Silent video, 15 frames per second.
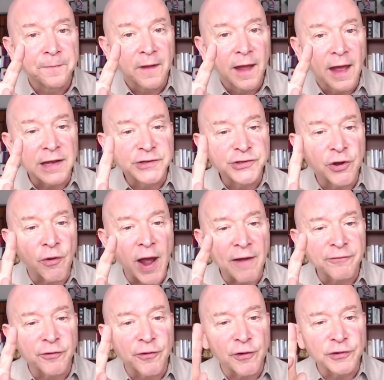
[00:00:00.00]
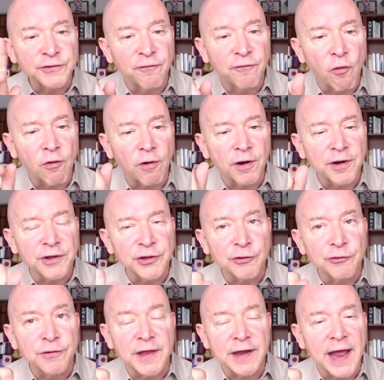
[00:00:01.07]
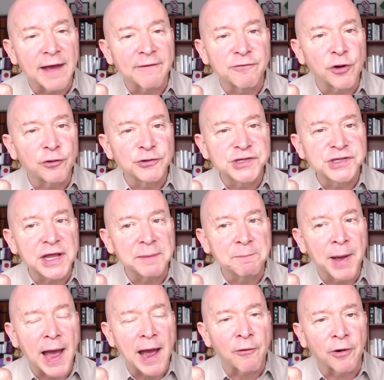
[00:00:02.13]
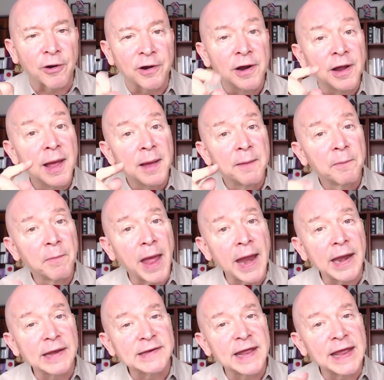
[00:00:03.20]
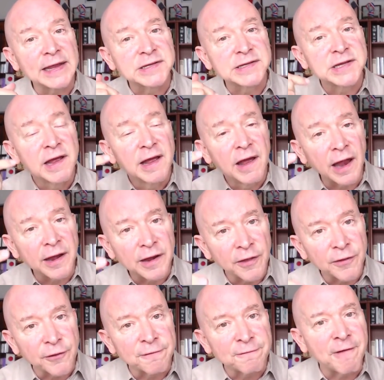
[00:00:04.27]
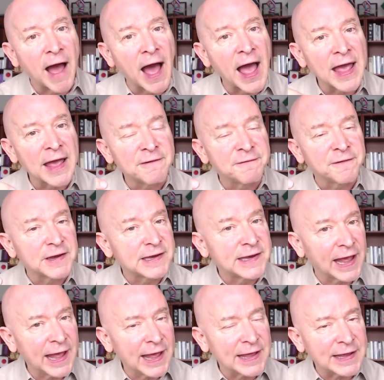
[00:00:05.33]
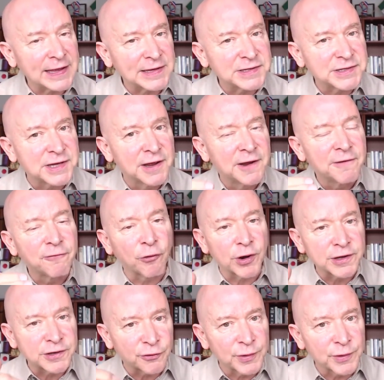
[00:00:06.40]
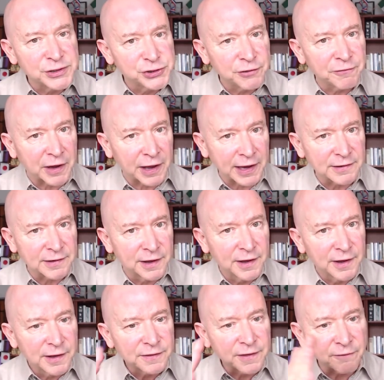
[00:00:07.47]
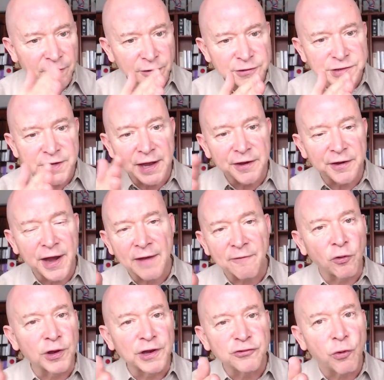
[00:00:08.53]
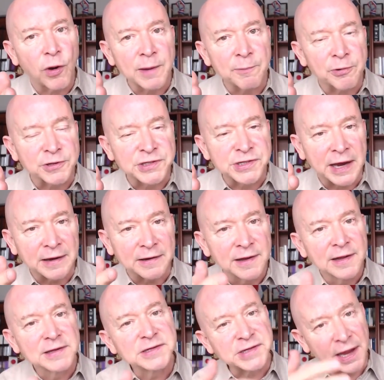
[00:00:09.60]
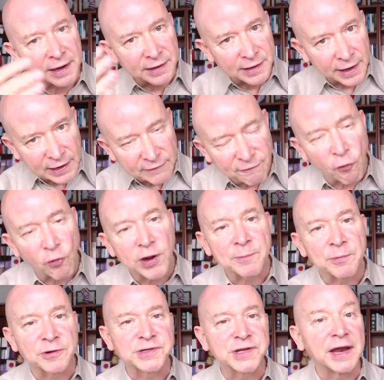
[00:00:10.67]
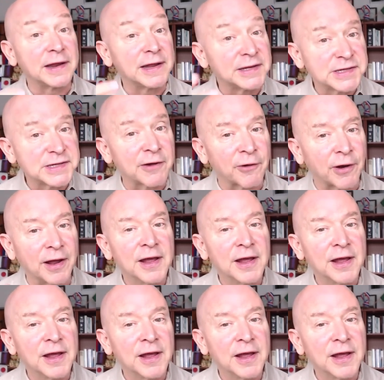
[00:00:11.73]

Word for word: And so after those 4, you then have no Steam power, and it takes another 5 days for it to rejuvenate. The first day you'd have only 20%, second day 40%, etc.